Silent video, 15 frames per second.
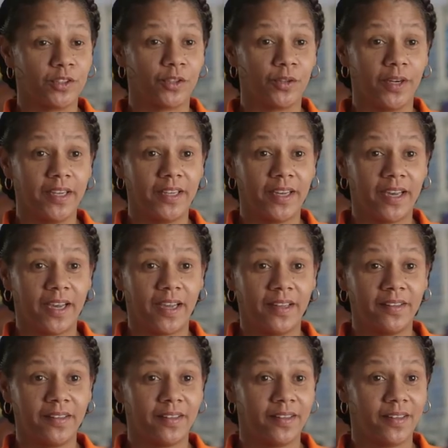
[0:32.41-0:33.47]
a great guy.
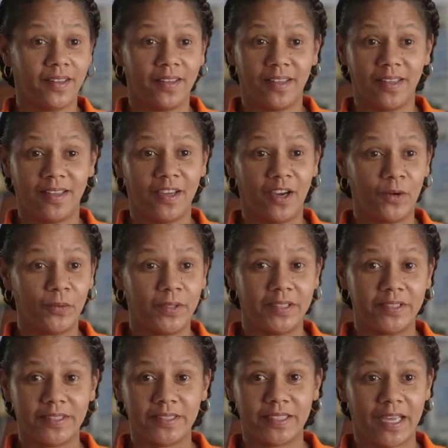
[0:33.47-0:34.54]
He
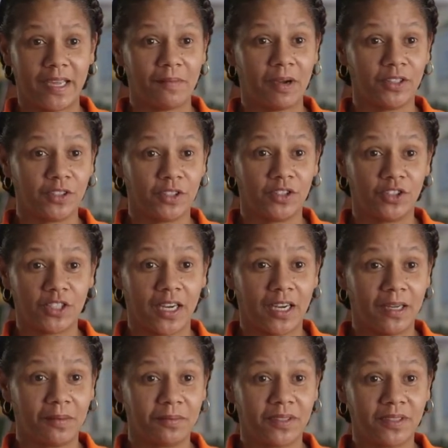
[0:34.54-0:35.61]
always came out to the
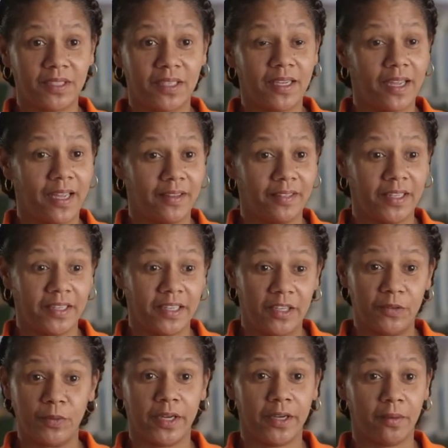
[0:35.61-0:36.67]
jobs, and then he
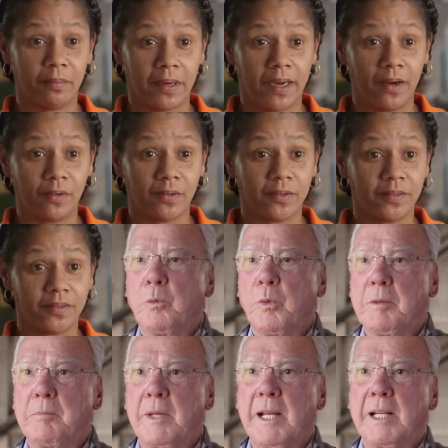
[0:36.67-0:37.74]
would help out.
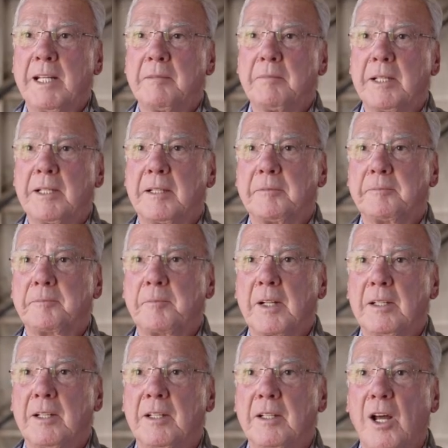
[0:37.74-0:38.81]
We met him in a
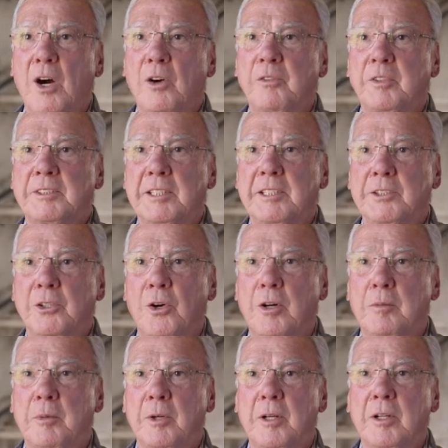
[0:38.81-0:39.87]
little office in
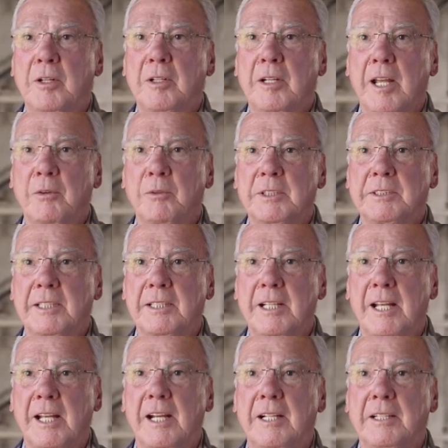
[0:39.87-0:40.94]
Tarboro, and we sat
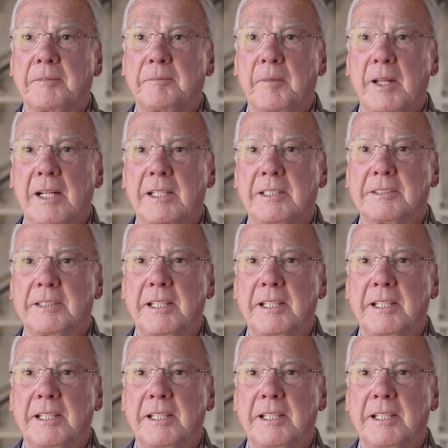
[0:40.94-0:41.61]
down, and he